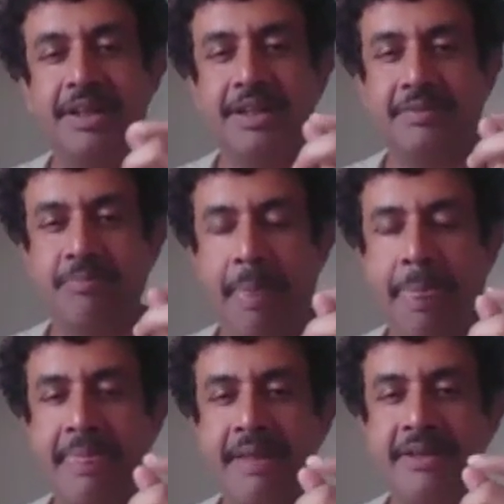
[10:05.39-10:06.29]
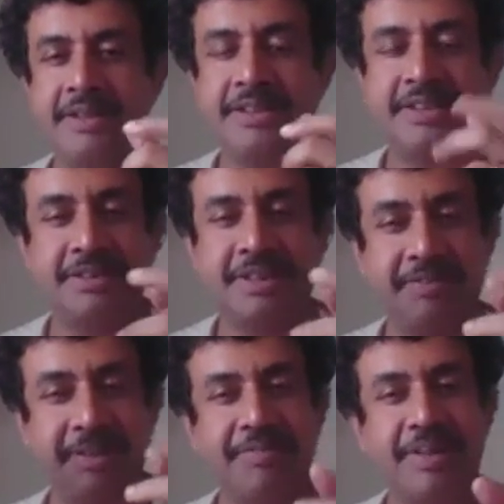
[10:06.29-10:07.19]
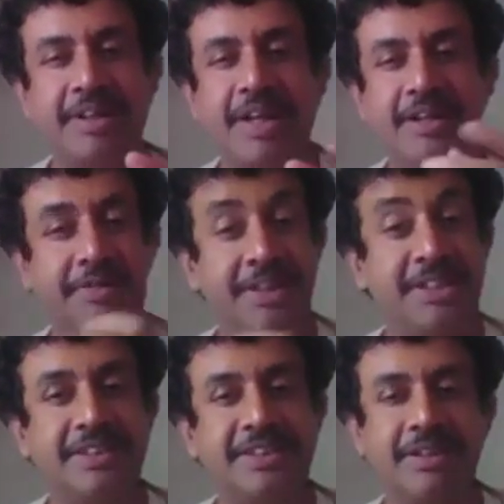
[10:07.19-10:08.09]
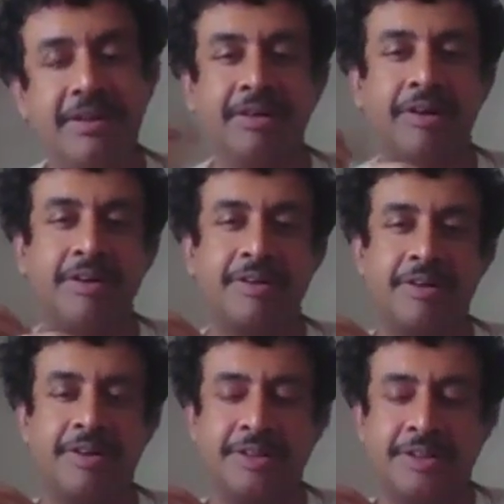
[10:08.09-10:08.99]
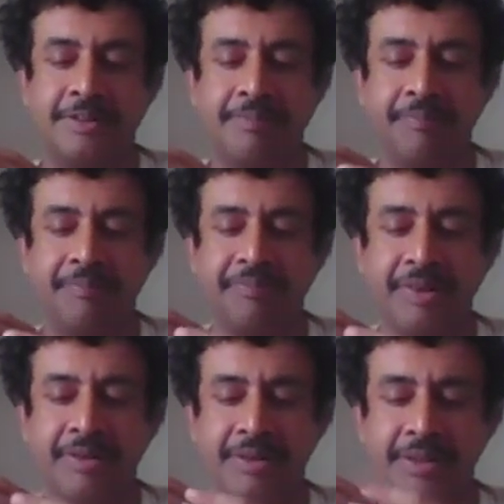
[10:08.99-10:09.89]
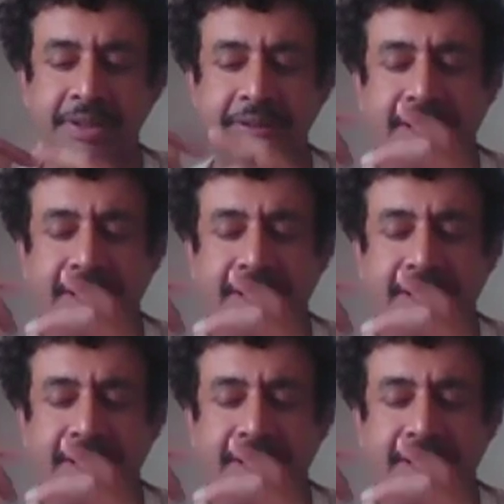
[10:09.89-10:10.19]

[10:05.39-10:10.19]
um, uh, seven different kind of rishis or or, or um, uh,